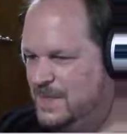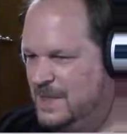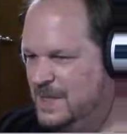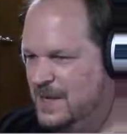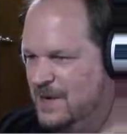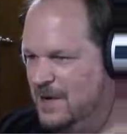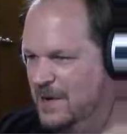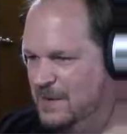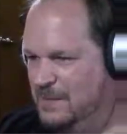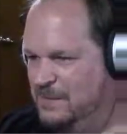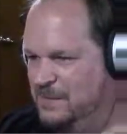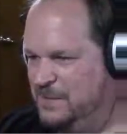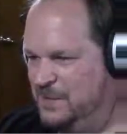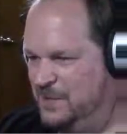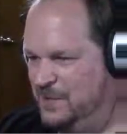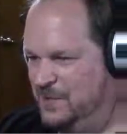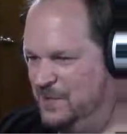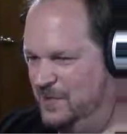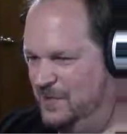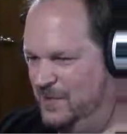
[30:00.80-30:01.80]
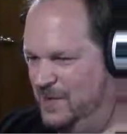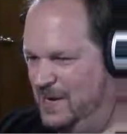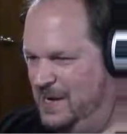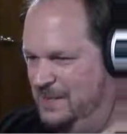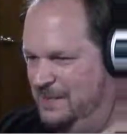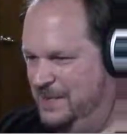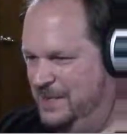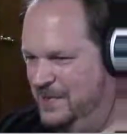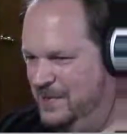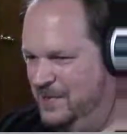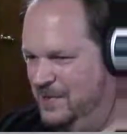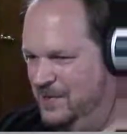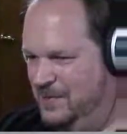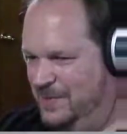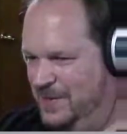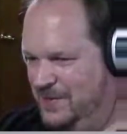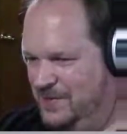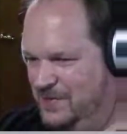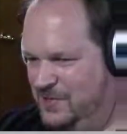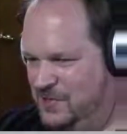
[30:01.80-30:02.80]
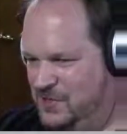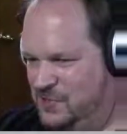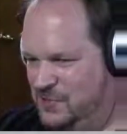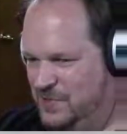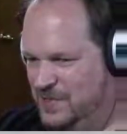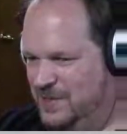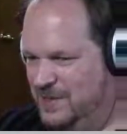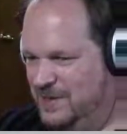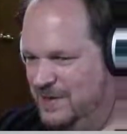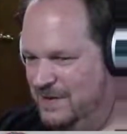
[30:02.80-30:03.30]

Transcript: Alright, I'm feeling a lot better about this one.